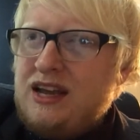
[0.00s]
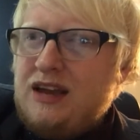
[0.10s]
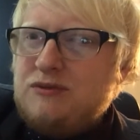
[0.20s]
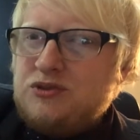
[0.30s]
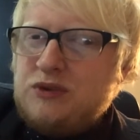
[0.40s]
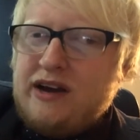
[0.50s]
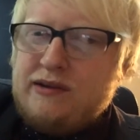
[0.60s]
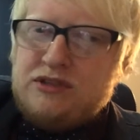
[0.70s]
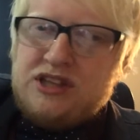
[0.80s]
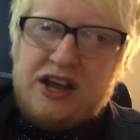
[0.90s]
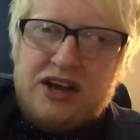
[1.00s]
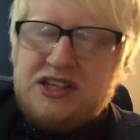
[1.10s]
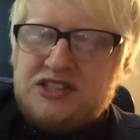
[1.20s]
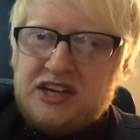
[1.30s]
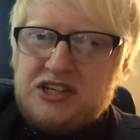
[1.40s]
it was around the early
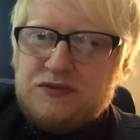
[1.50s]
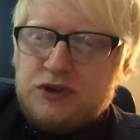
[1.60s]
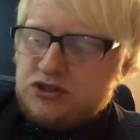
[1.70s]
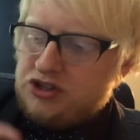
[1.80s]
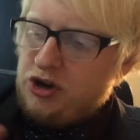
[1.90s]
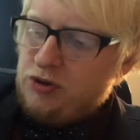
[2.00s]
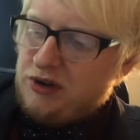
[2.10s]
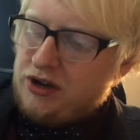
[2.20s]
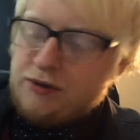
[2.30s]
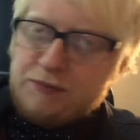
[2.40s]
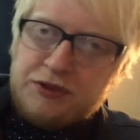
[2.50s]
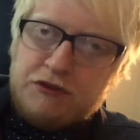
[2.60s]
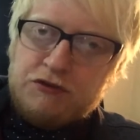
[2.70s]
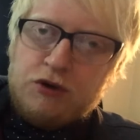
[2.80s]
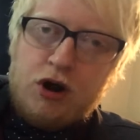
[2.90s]
stages of October
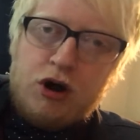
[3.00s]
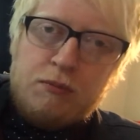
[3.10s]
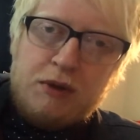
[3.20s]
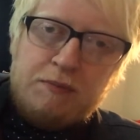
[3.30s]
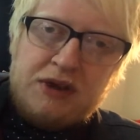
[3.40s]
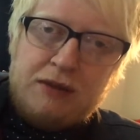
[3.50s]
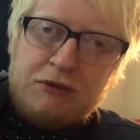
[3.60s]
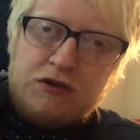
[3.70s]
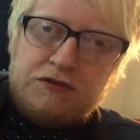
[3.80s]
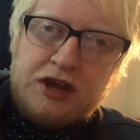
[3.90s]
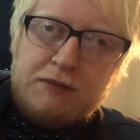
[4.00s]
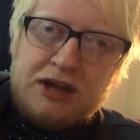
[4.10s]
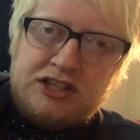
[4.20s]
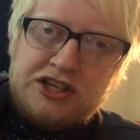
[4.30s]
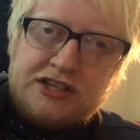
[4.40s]
from Beer Moth in
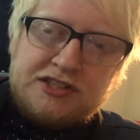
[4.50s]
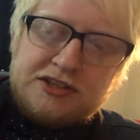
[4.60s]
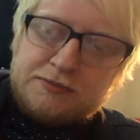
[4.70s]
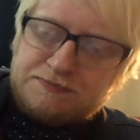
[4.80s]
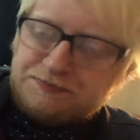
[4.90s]
Manchester,